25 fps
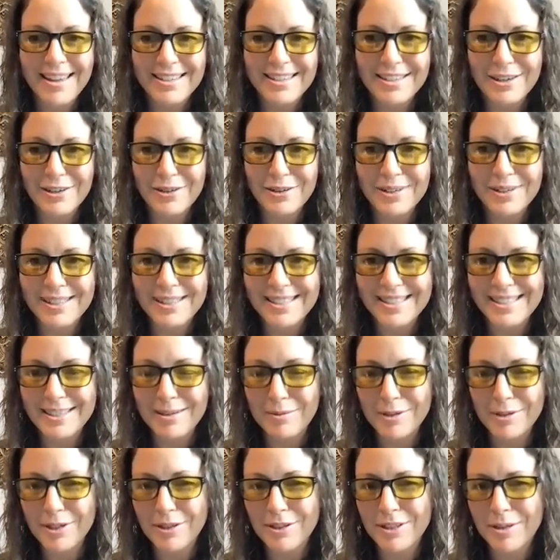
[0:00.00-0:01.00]
So it's
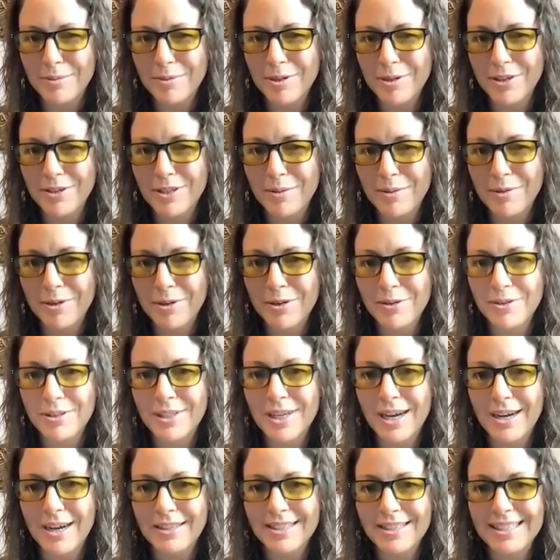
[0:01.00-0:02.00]

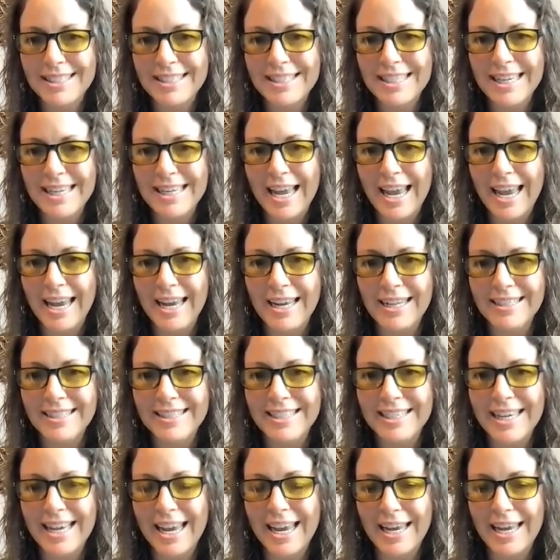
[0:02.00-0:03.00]

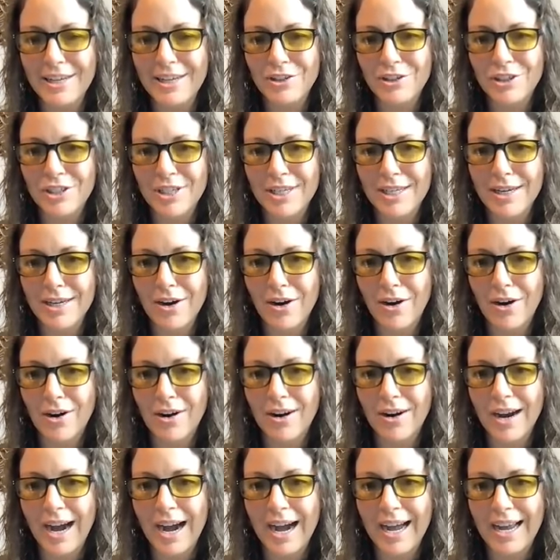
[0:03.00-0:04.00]

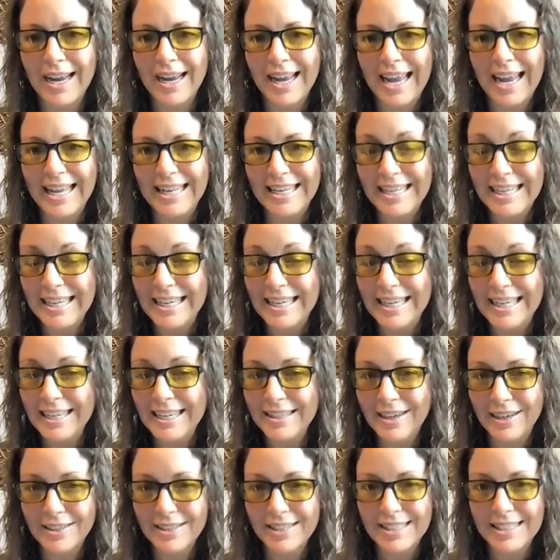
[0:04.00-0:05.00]

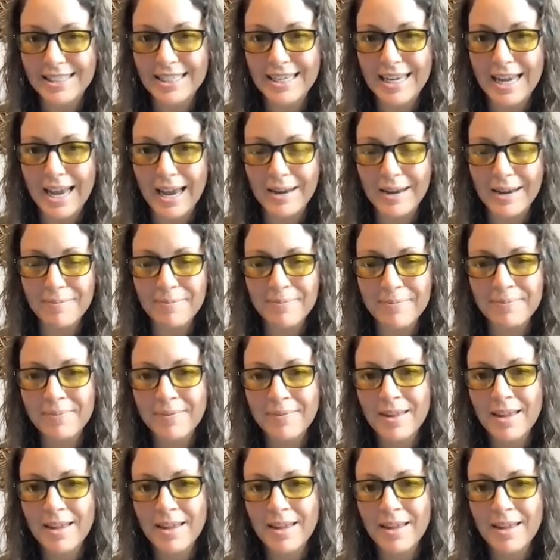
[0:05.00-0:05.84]
www.c-a-t-h-e-r-i-n-e.ca.